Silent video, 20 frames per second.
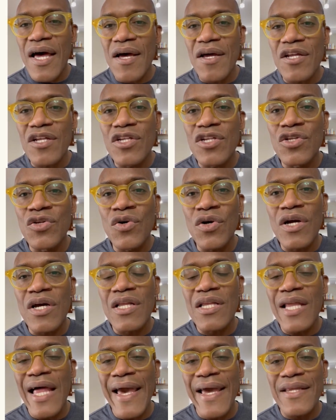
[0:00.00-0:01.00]
look
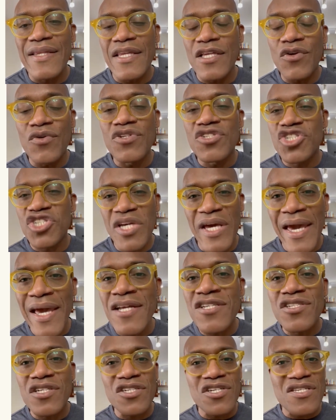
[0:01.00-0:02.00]
like they don't
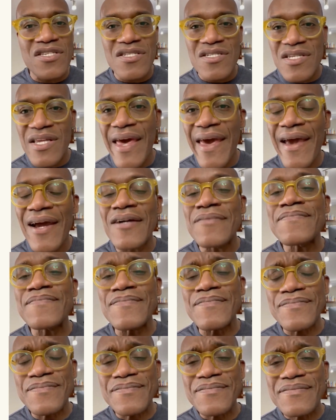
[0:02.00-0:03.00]
change. They're just there.
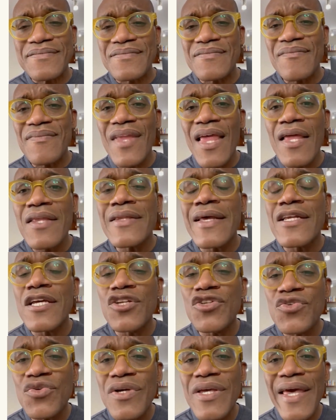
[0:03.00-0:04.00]
Now they
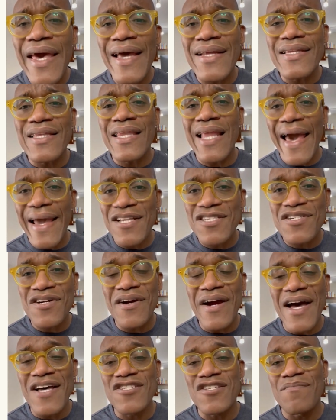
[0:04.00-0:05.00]
do get lighter
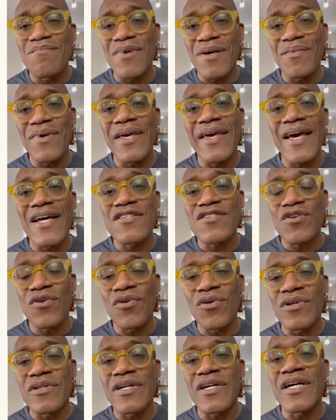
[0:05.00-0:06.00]
as your baby gets
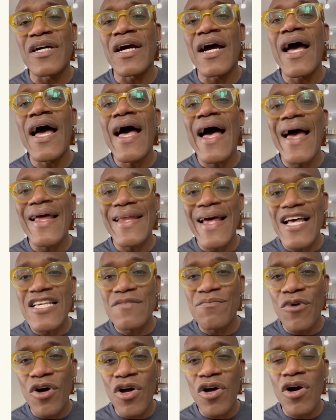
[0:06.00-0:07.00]
older and has
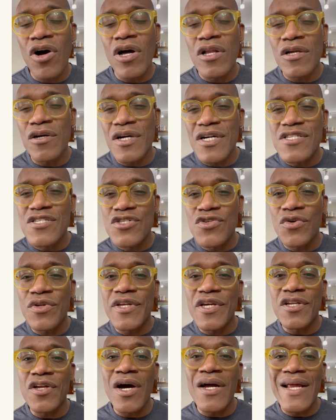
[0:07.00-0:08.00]
more color, and so
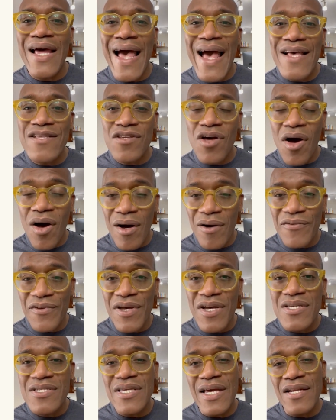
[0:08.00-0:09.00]
they're not as
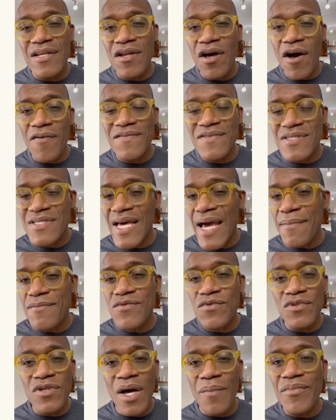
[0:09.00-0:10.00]
obvious and oftentimes
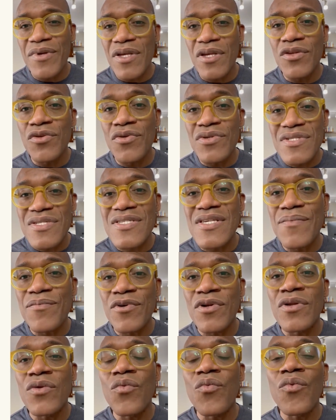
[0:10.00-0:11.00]
would not be
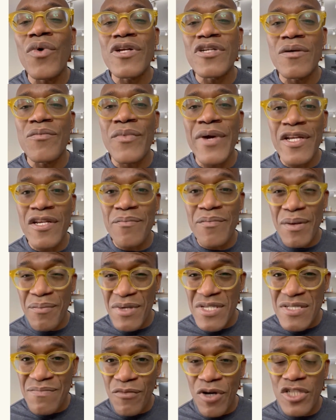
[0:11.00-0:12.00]
noticeable when your baby
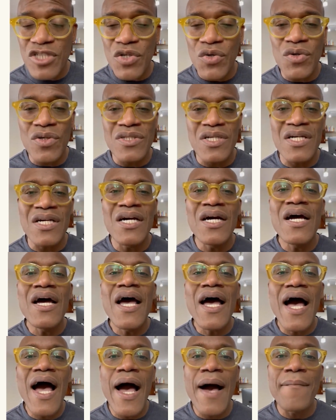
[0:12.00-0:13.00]
is much older.
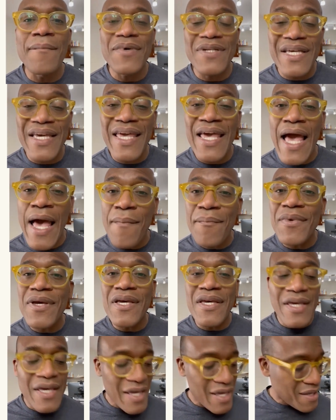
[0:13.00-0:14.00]
But they can
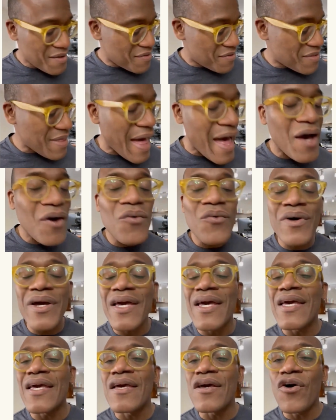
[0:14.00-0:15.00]
be that
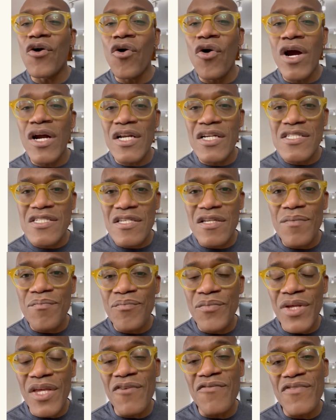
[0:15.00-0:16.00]
way or just
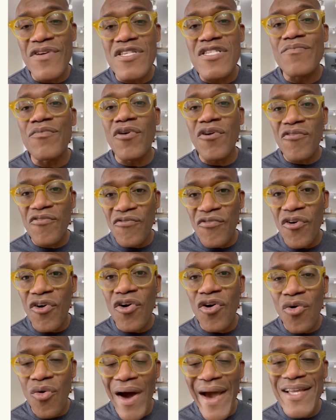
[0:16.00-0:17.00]
be visible for
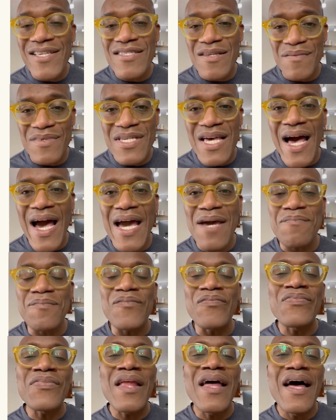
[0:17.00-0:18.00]
quite some time.
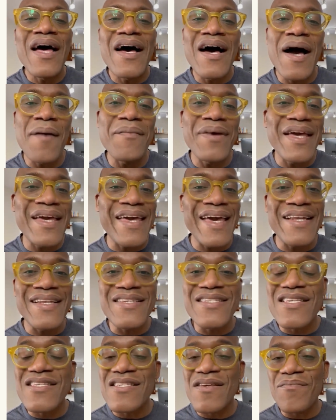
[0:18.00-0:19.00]
Again,
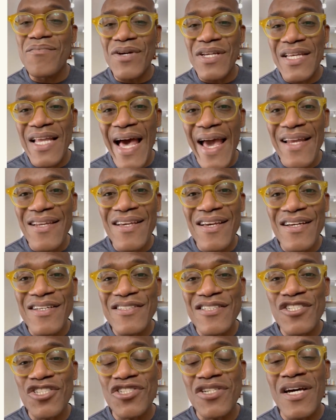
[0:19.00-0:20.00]
this is a benign
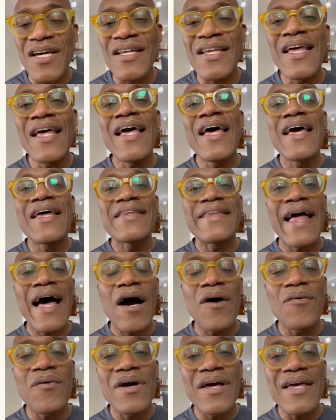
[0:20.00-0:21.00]
condition.
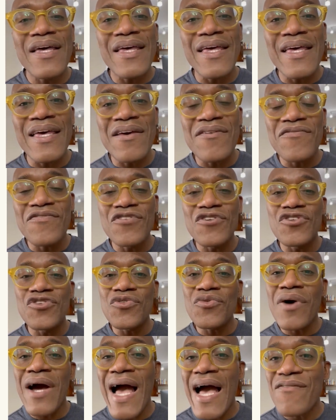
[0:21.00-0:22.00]
Now, if you
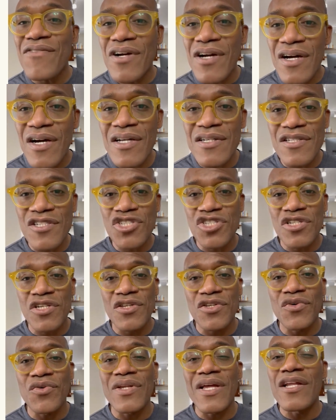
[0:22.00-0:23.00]
do have a condition
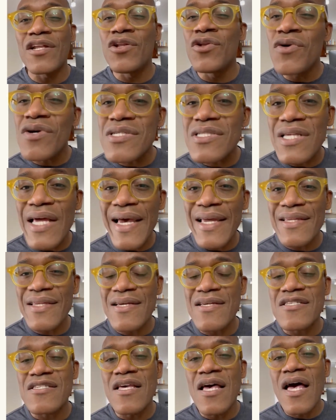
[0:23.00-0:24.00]
though that looks like
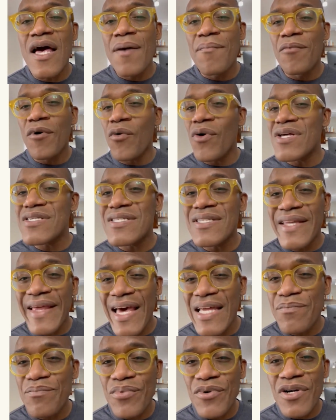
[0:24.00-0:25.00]
this but wasn't there
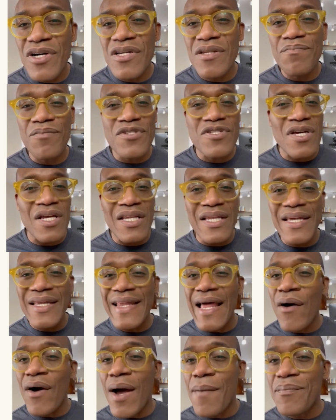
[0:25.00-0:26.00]
at birth but suddenly
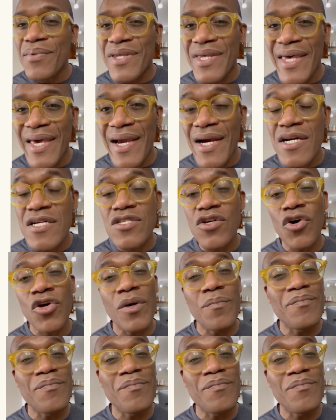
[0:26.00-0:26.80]
now appears, or your